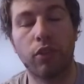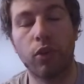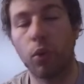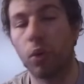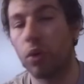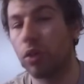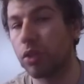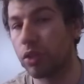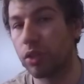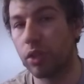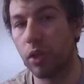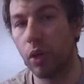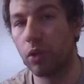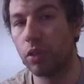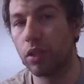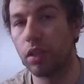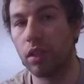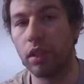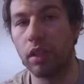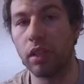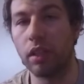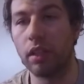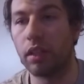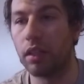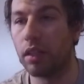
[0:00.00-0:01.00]
course, go to
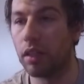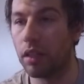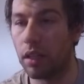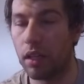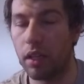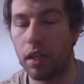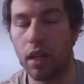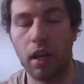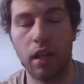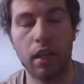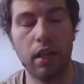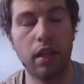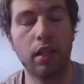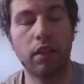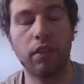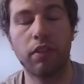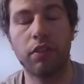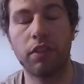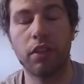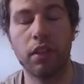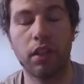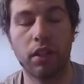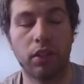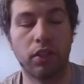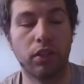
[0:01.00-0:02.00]
the
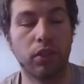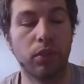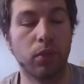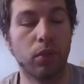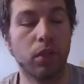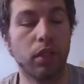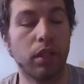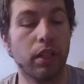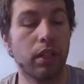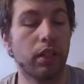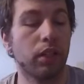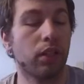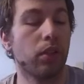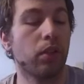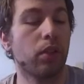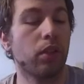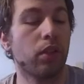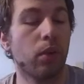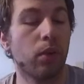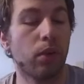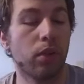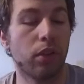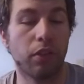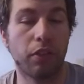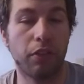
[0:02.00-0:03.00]
infinite degree. You can
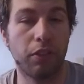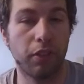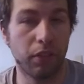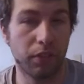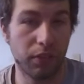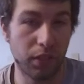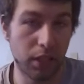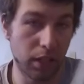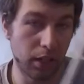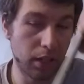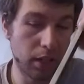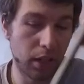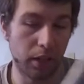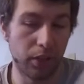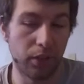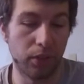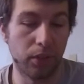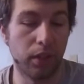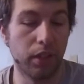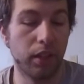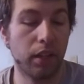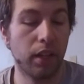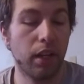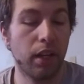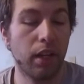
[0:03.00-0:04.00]
go to the
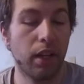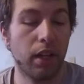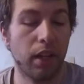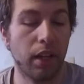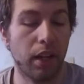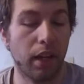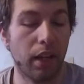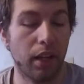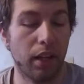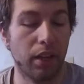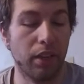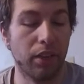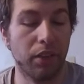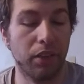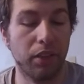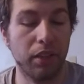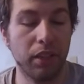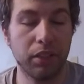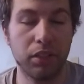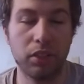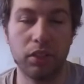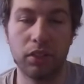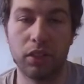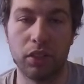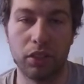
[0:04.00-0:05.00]
1500.
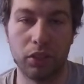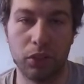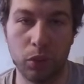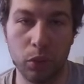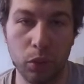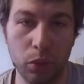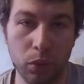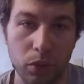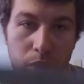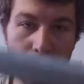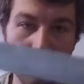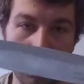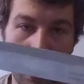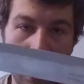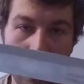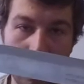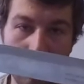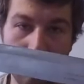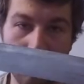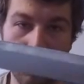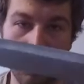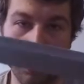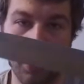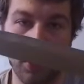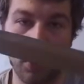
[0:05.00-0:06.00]
This is a user
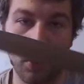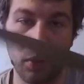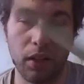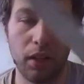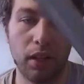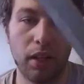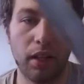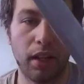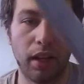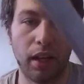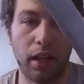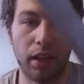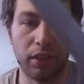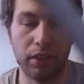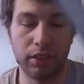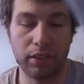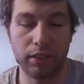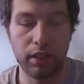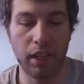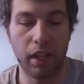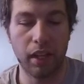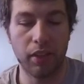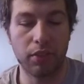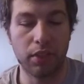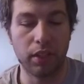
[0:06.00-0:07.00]
knife, though. This
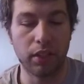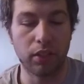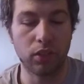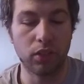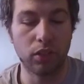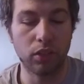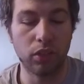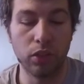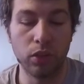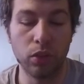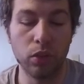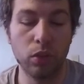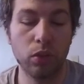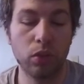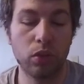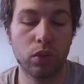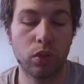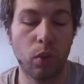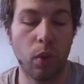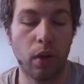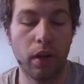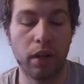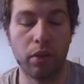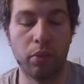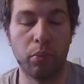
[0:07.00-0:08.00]
knife gets used
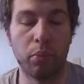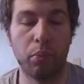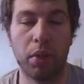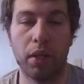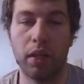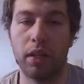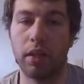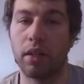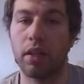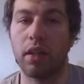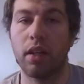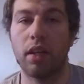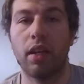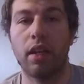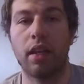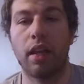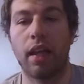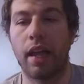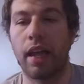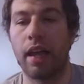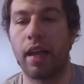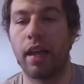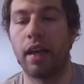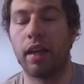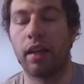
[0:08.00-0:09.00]
quite a bit,
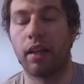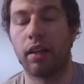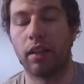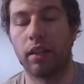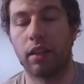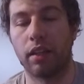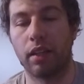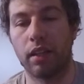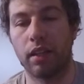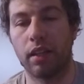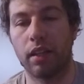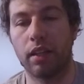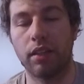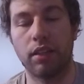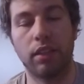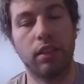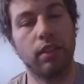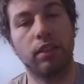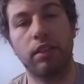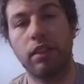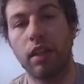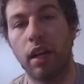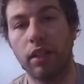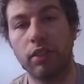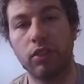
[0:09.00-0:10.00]
and
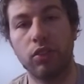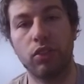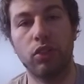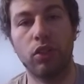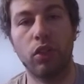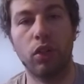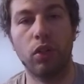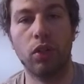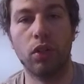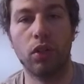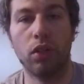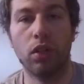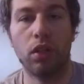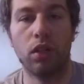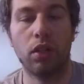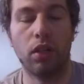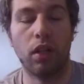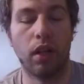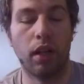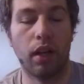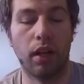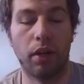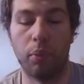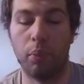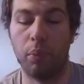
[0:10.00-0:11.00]
it does dull,
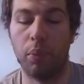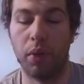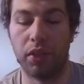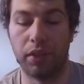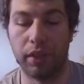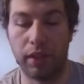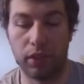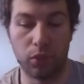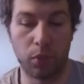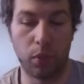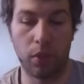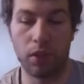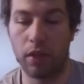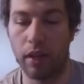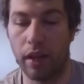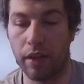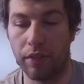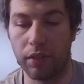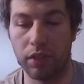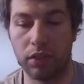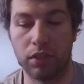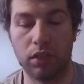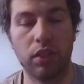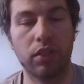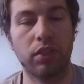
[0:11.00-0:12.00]
but that's why you have
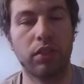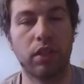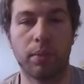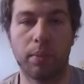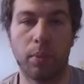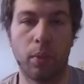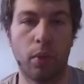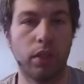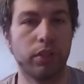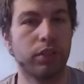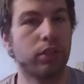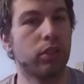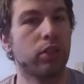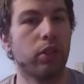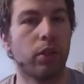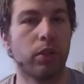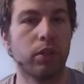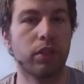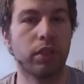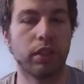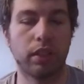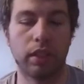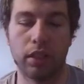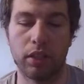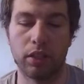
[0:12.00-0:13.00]
the system. Once you
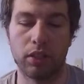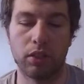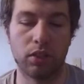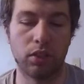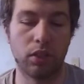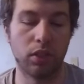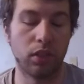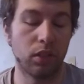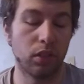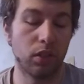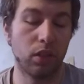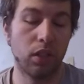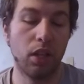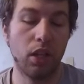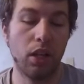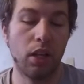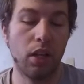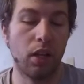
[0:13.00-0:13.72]
notice it gets dull,